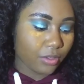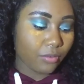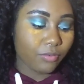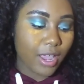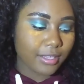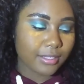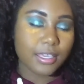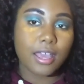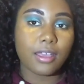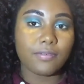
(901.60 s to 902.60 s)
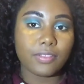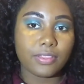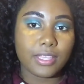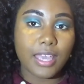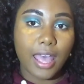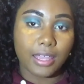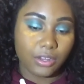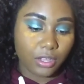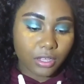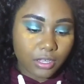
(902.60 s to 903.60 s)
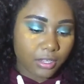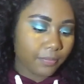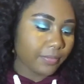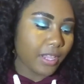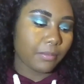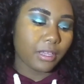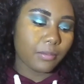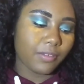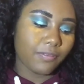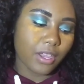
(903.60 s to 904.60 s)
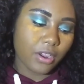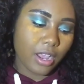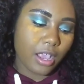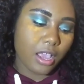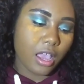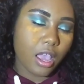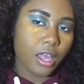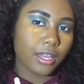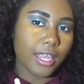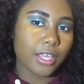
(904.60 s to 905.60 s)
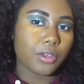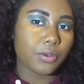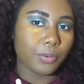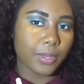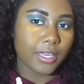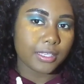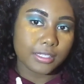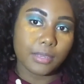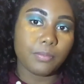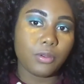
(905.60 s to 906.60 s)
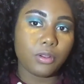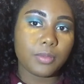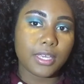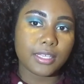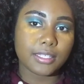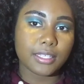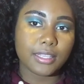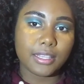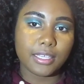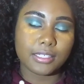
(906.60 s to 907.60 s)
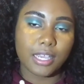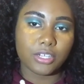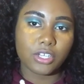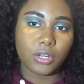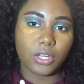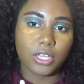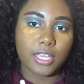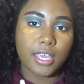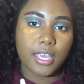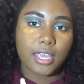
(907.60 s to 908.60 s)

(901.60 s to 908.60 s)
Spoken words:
the rest of the eye look. I'm gonna be very like quick and simple because this eyeshadow look